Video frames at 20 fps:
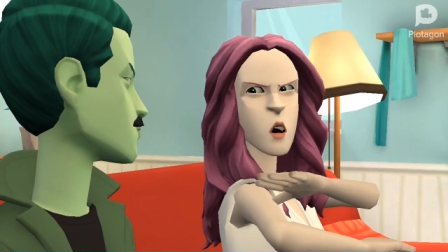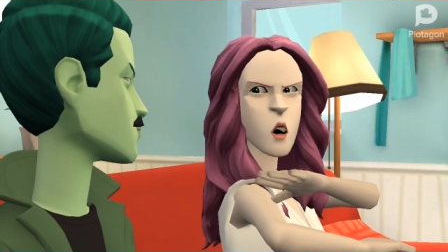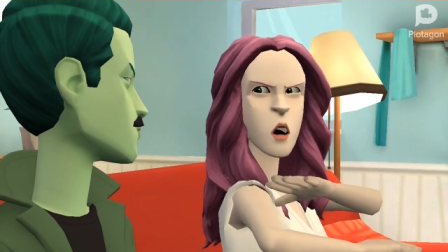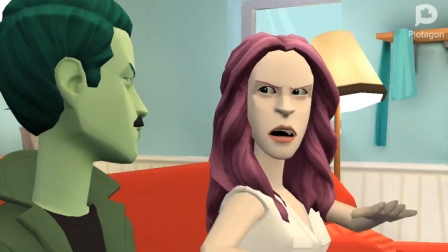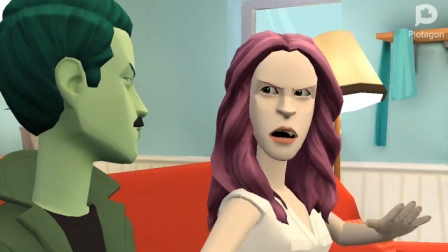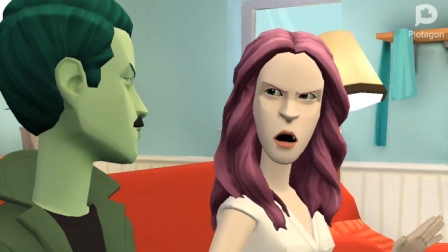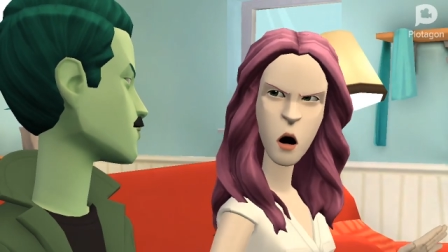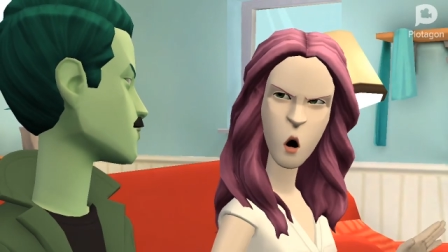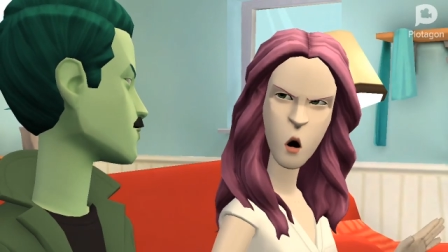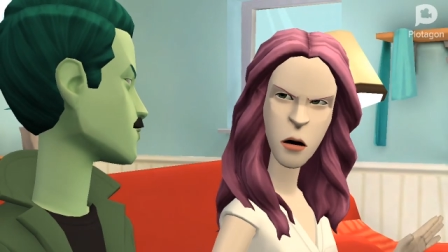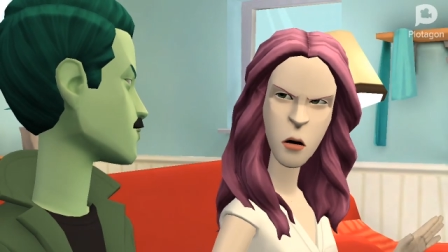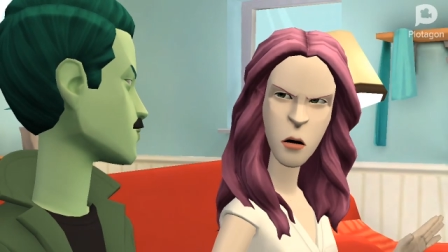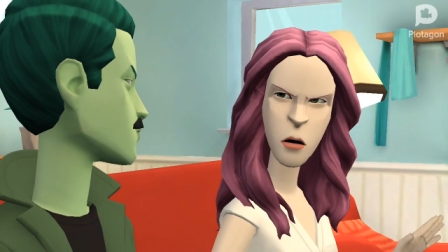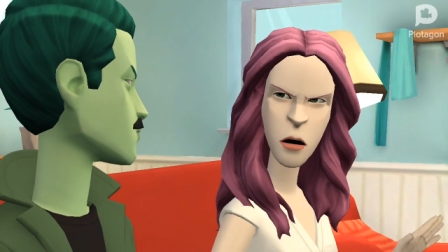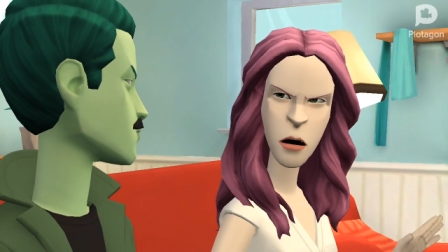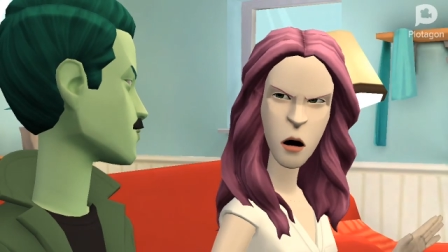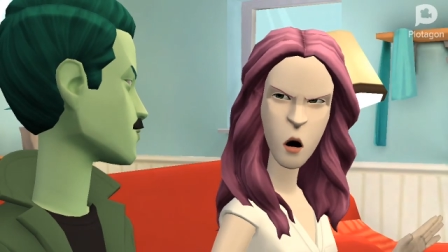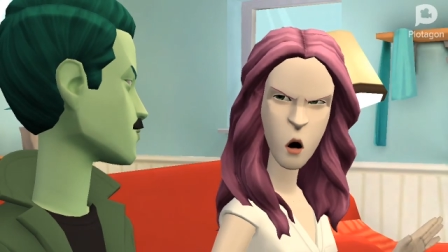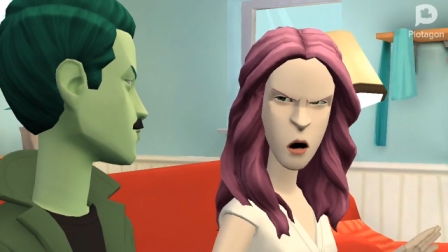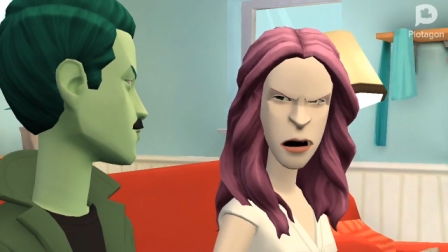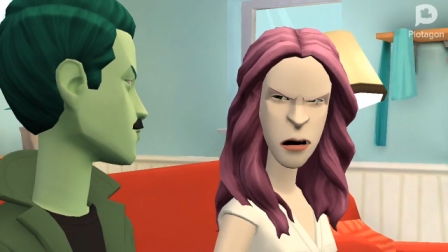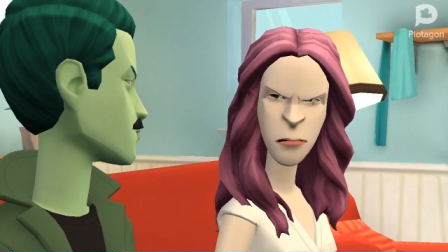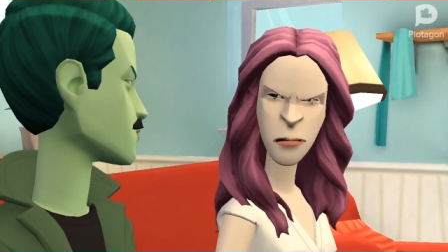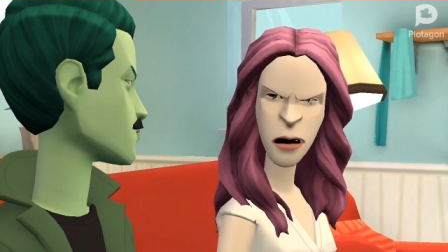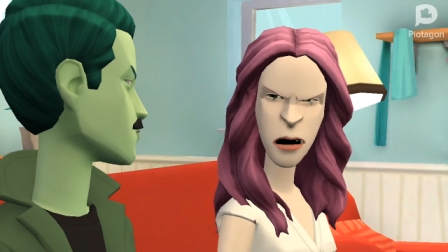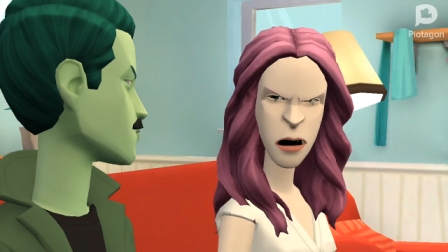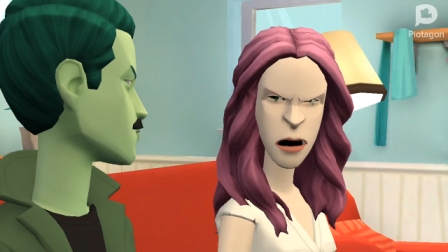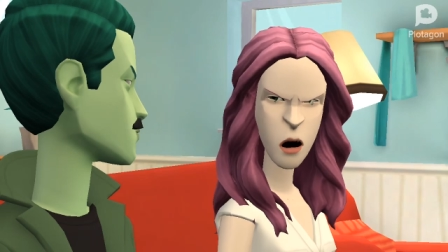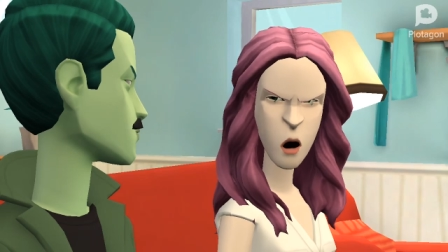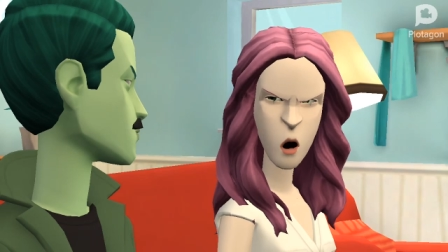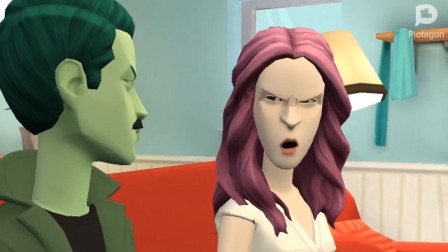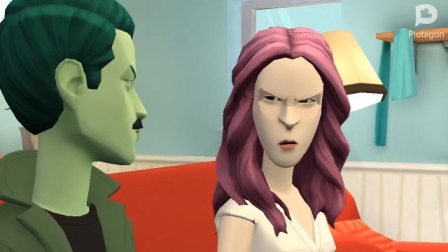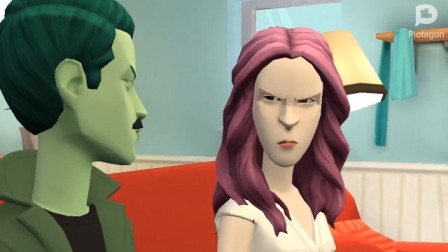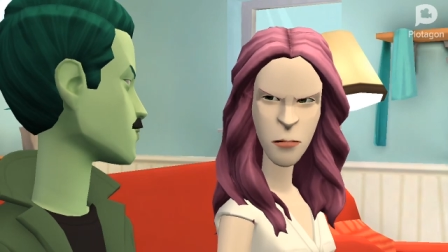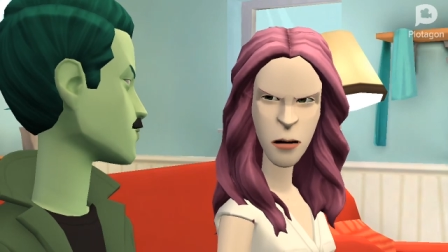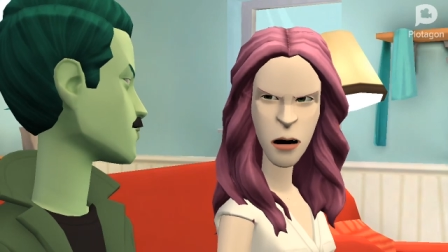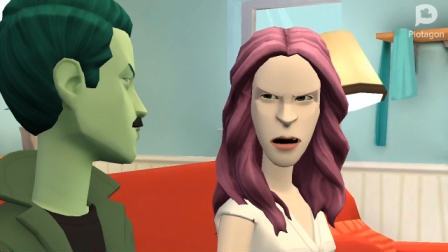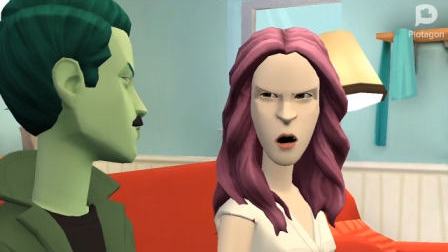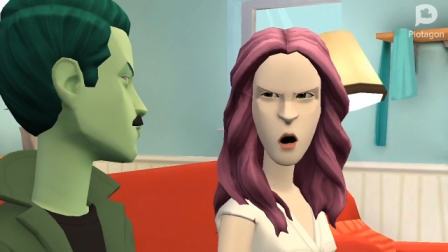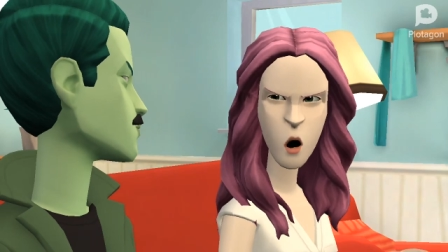watch Caillou remake on
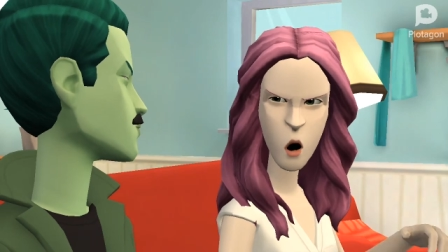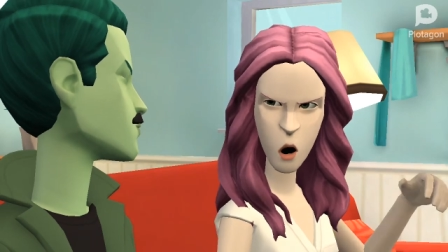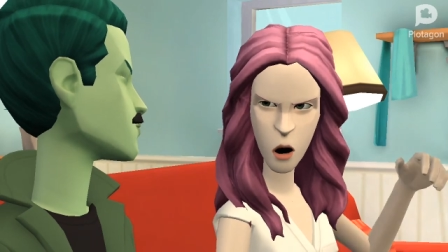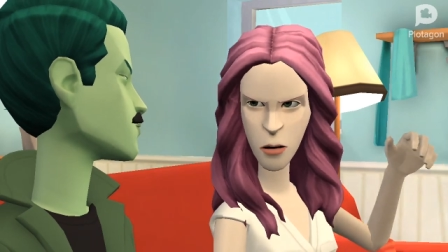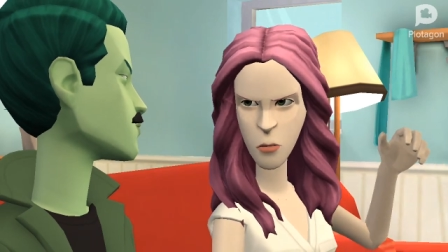Peacock.